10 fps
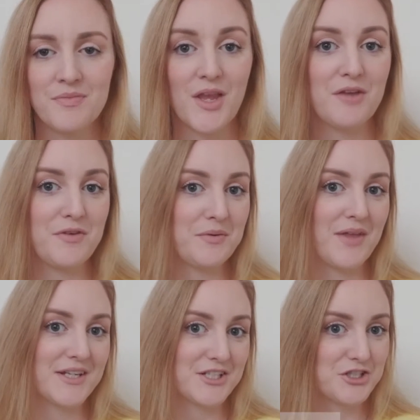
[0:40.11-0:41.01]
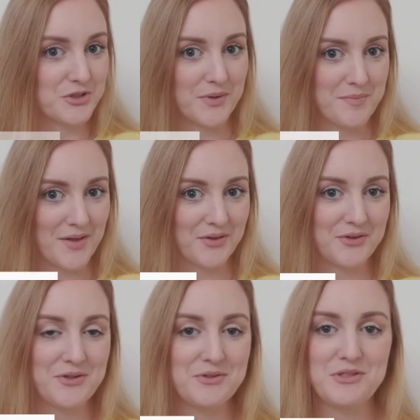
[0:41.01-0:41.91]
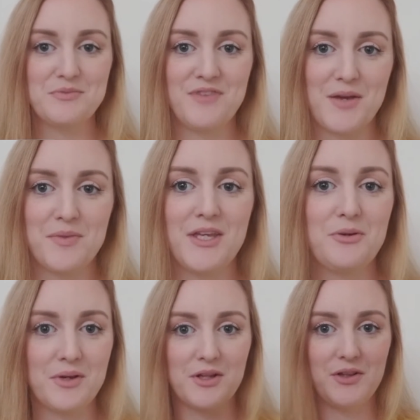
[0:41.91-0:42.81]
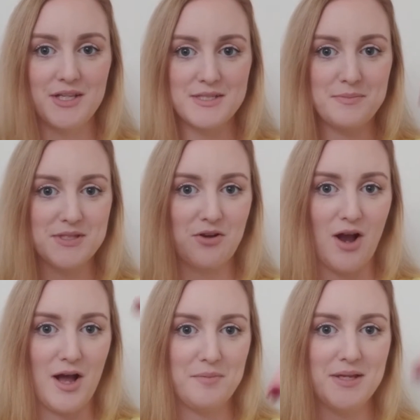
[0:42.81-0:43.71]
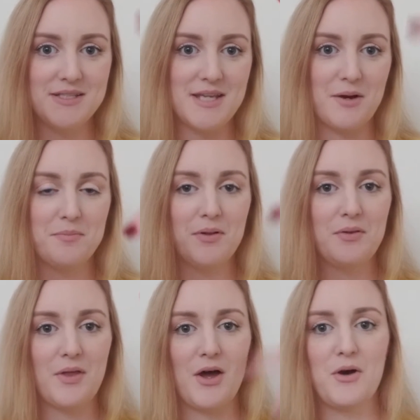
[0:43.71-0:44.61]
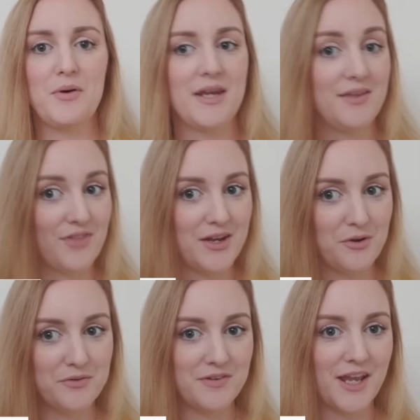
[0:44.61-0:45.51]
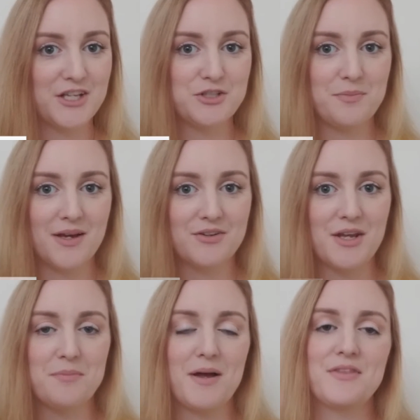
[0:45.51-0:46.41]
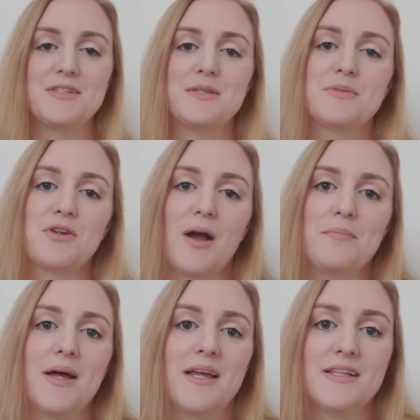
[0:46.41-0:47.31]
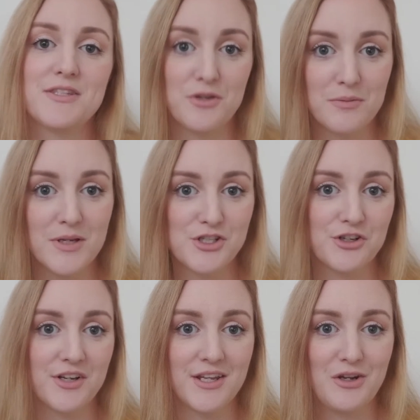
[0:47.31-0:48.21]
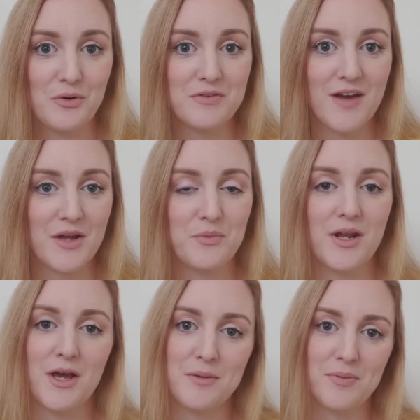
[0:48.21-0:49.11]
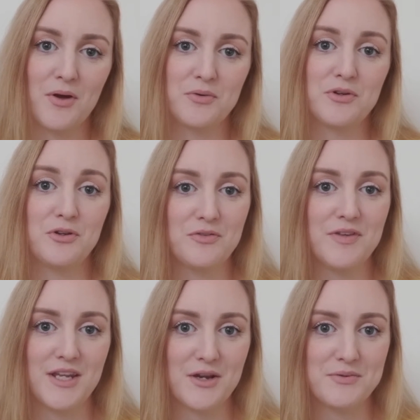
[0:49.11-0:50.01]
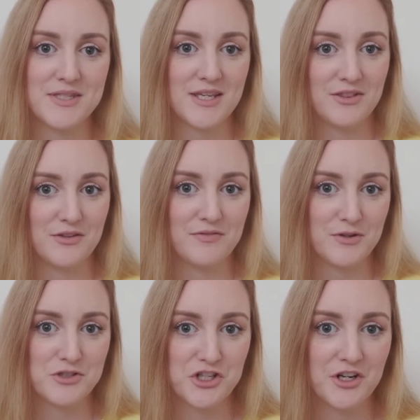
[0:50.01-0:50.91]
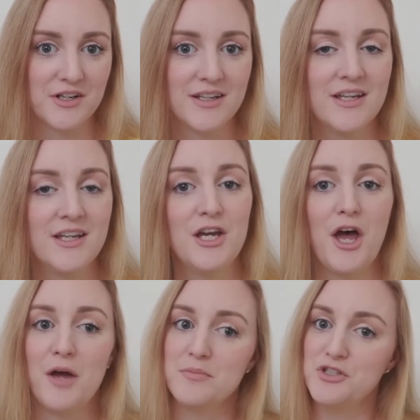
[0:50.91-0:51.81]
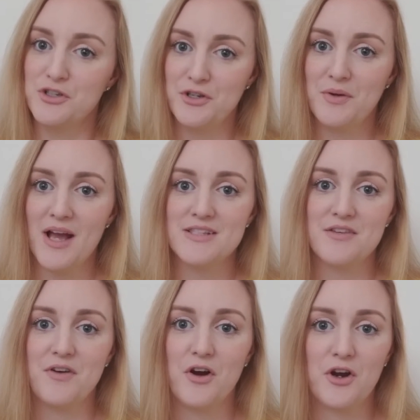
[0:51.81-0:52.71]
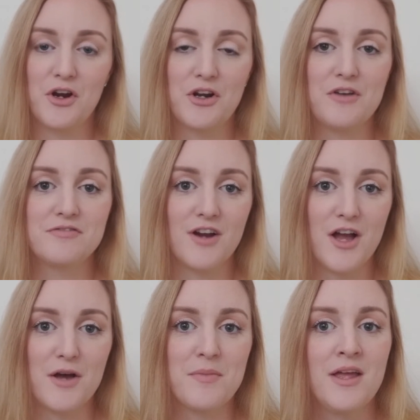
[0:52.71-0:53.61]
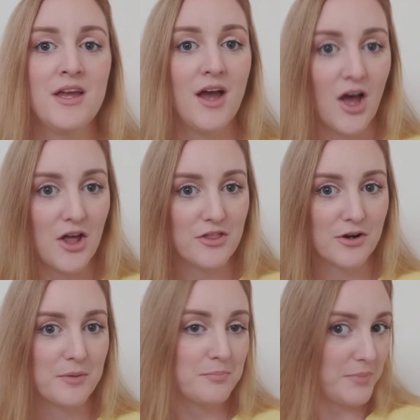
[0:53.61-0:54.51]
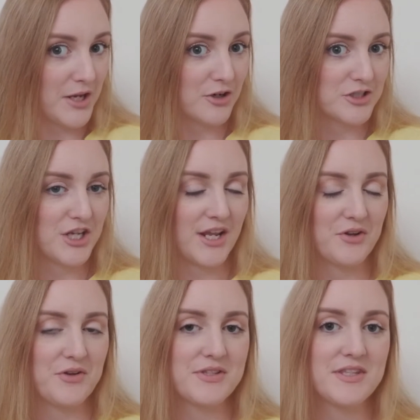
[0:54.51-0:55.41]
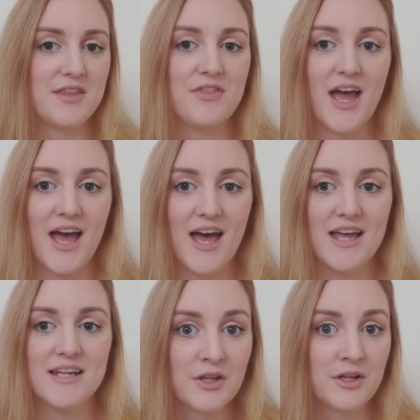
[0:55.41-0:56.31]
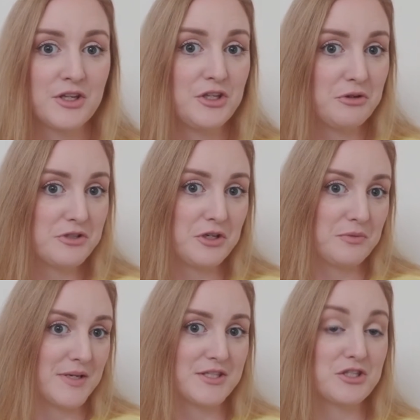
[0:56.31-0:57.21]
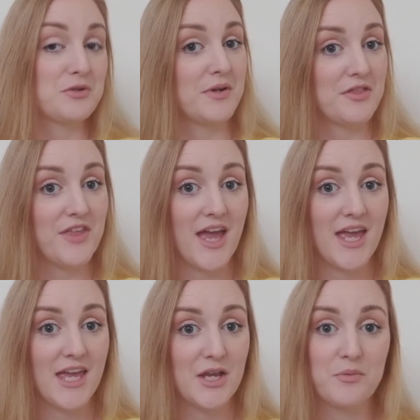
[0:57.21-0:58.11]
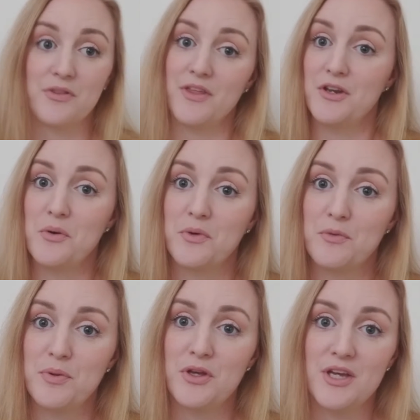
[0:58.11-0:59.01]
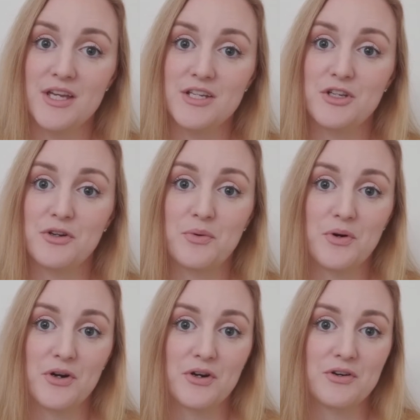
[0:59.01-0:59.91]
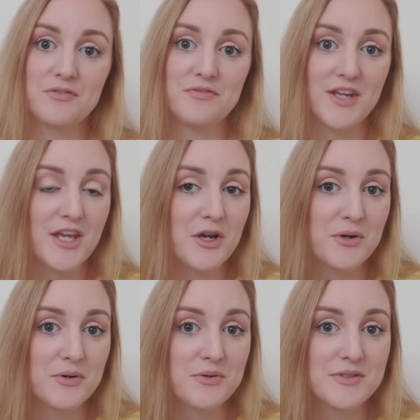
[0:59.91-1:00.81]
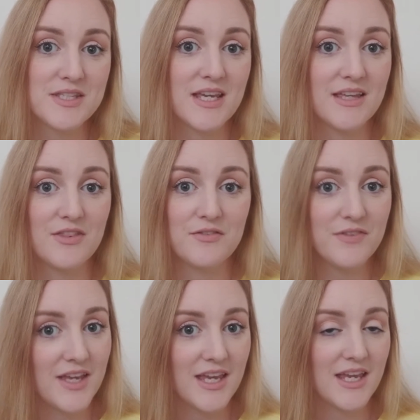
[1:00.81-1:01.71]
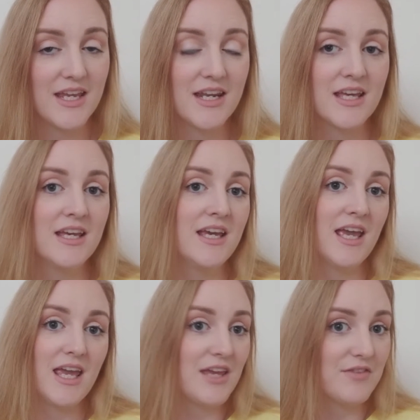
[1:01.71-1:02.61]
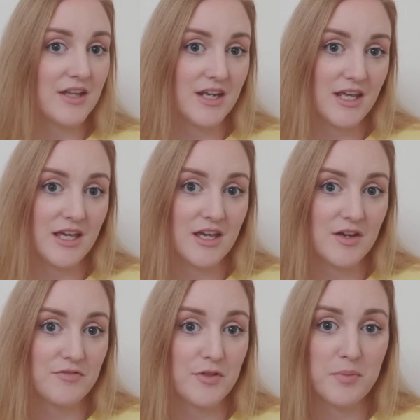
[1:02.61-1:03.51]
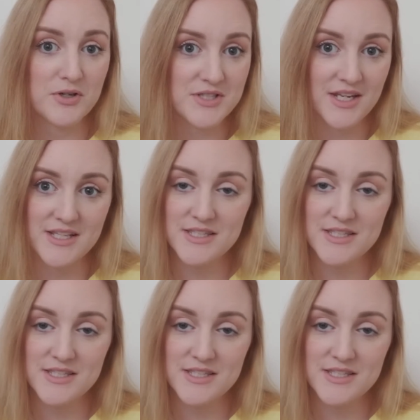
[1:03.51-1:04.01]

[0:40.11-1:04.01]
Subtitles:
If you'd like to join my little YouTube family, you can click subscribe down below and hit that notification bell down by the subscribe button so you be sure and get notified when I upload new videos in the future. I'm sure you guys have heard from other bigger channels that YouTube is doing a thing where they don't want to put your videos in the feed, even if the person is